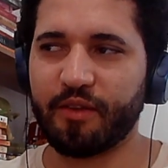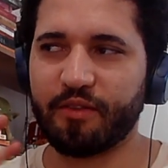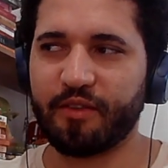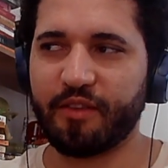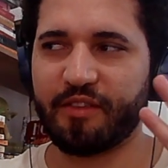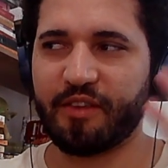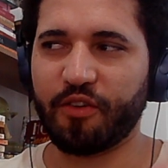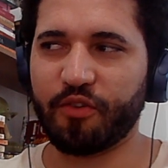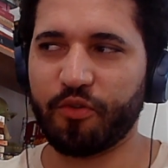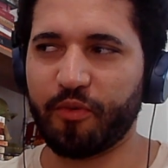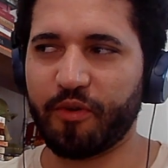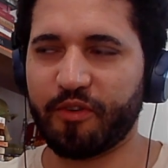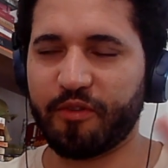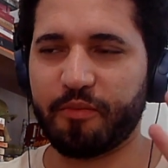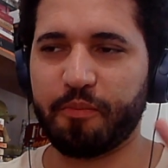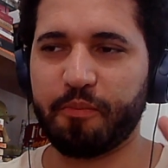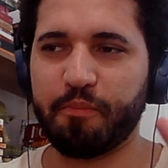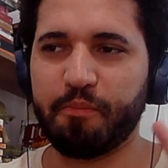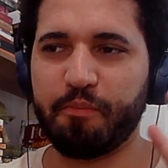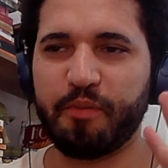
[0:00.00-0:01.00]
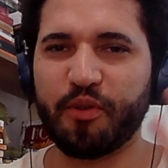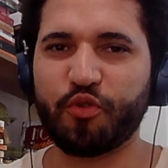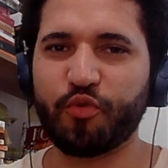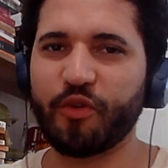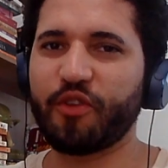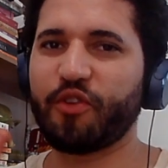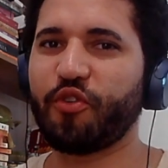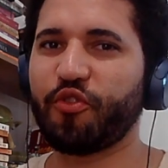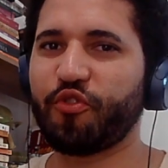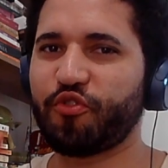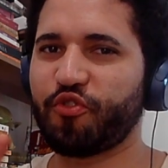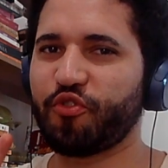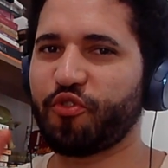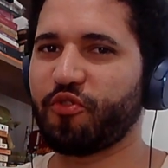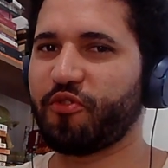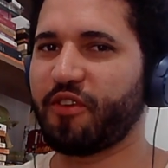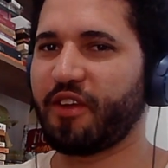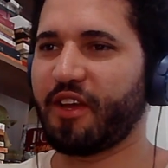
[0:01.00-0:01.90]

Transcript: The sound was between those two,